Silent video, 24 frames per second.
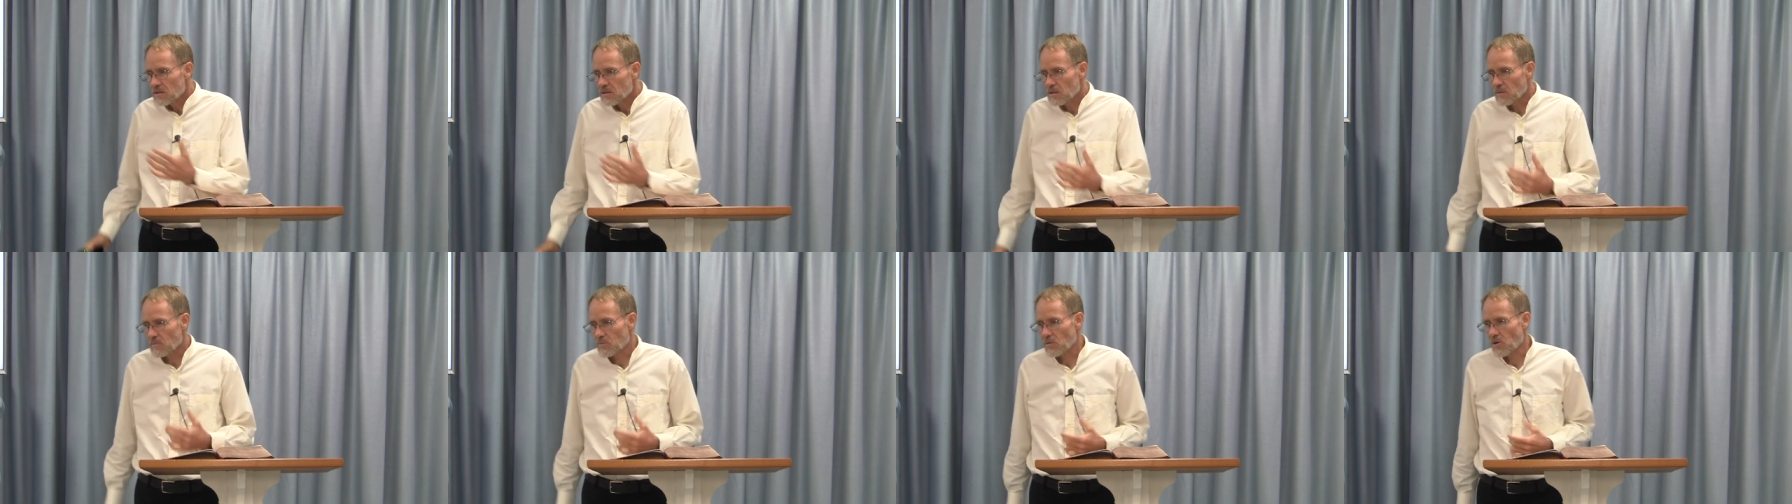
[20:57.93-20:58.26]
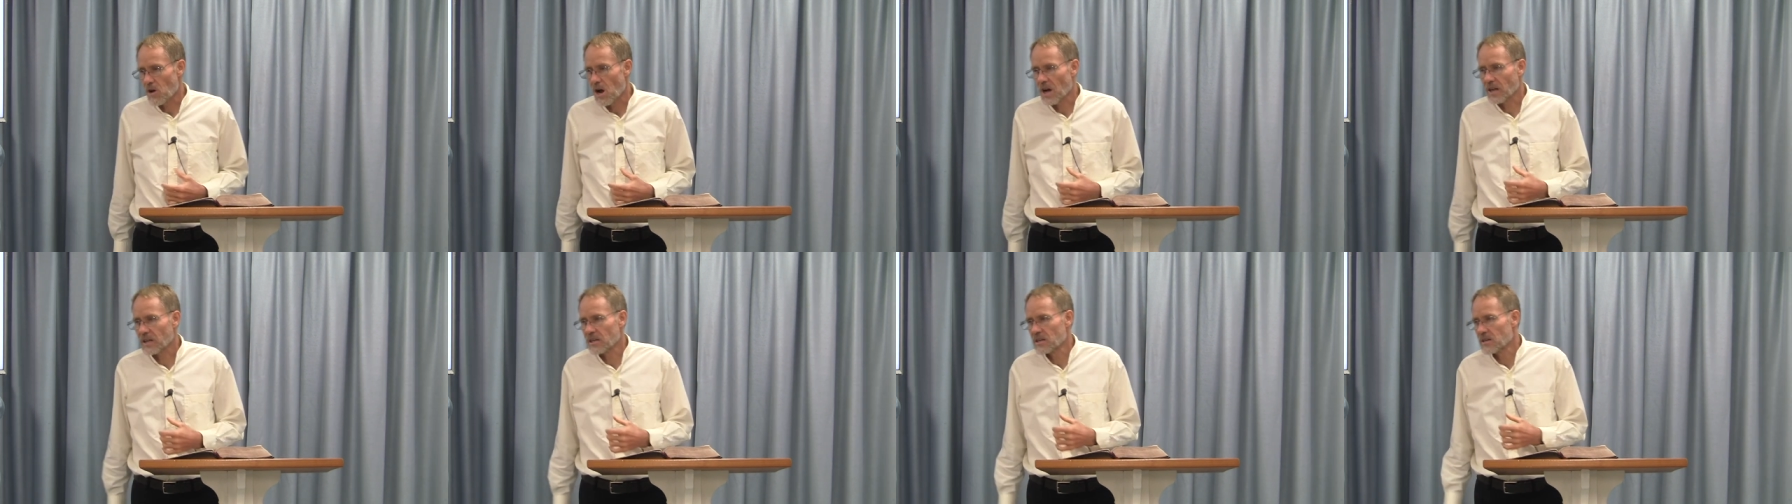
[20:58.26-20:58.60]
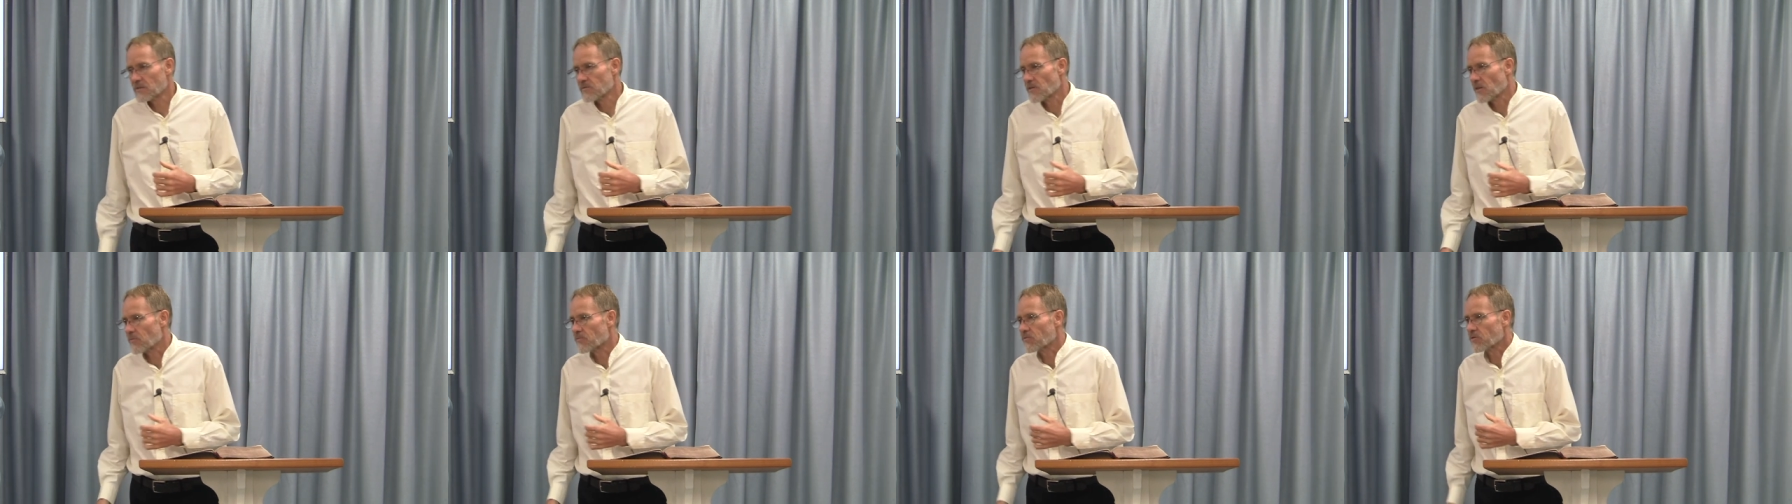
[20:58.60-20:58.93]
the
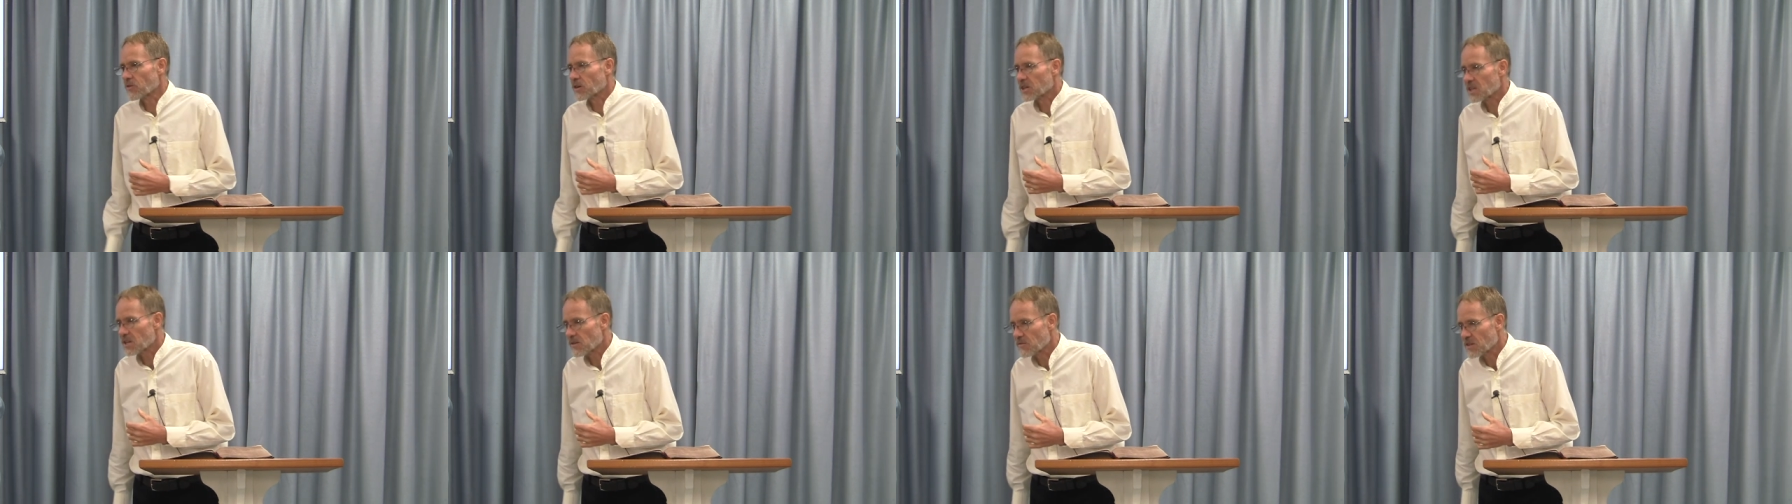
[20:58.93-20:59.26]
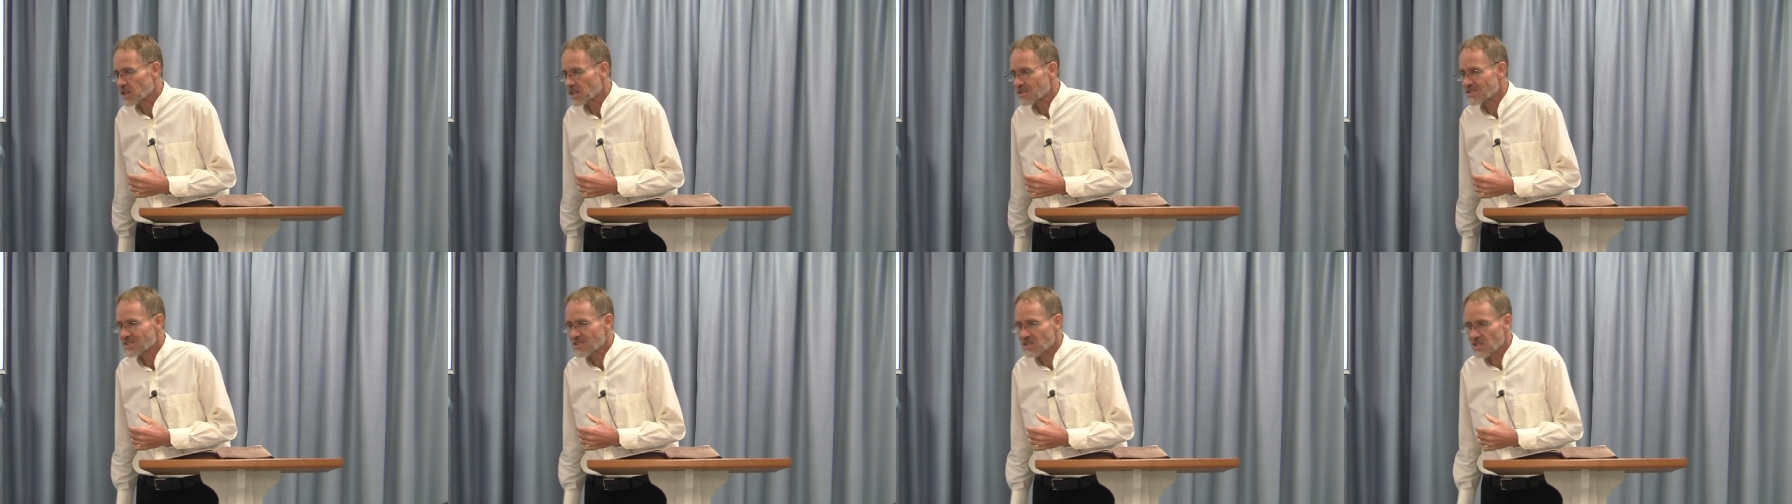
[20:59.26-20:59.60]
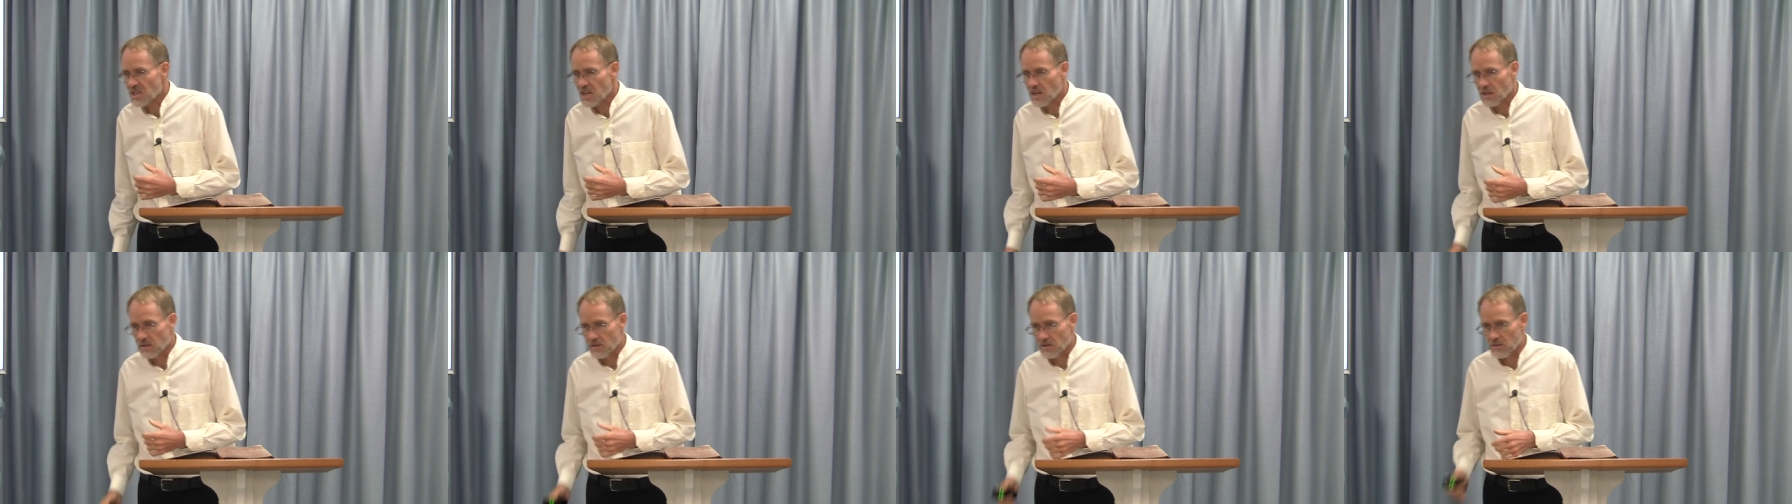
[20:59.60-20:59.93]
prerogative of forgiving
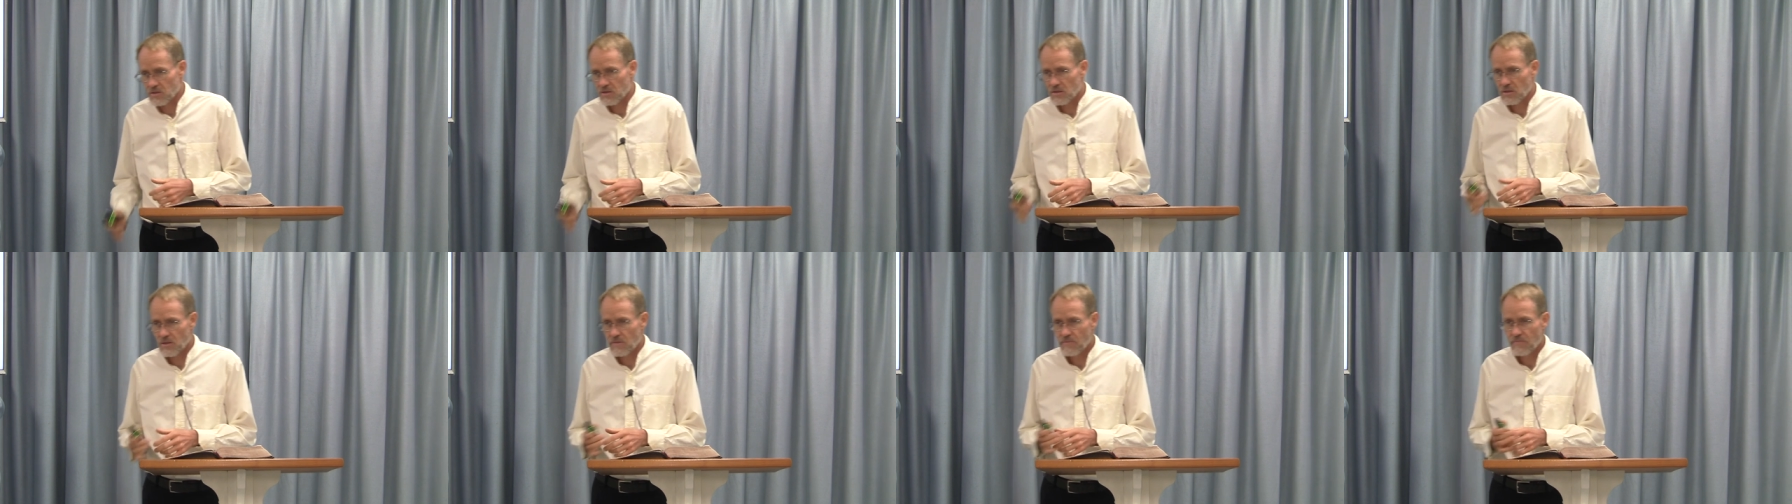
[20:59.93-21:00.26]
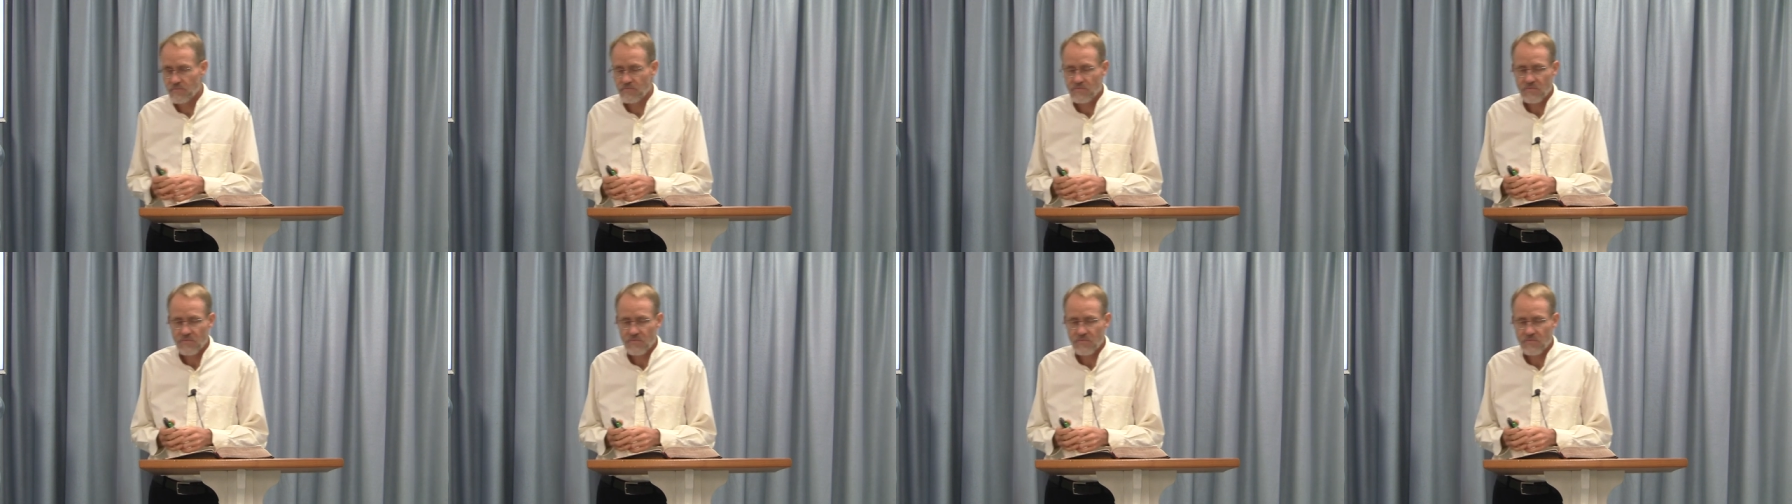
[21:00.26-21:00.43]
sins.